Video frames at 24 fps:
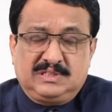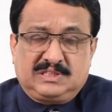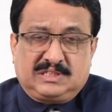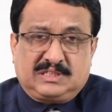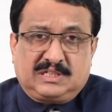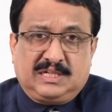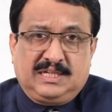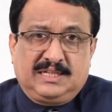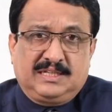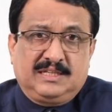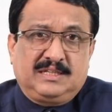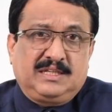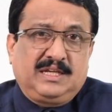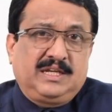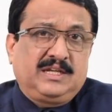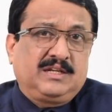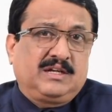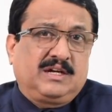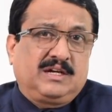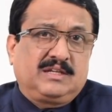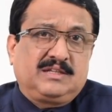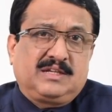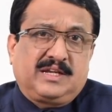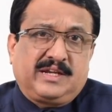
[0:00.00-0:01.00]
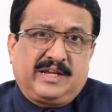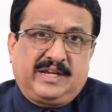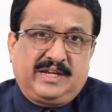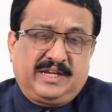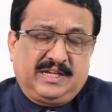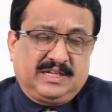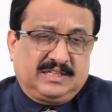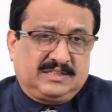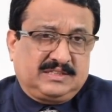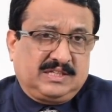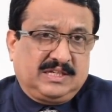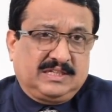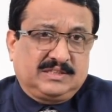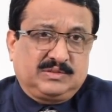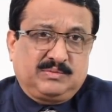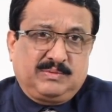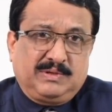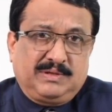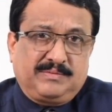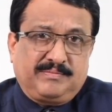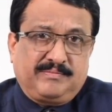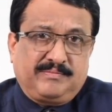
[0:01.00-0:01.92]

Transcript: strength in other areas as well.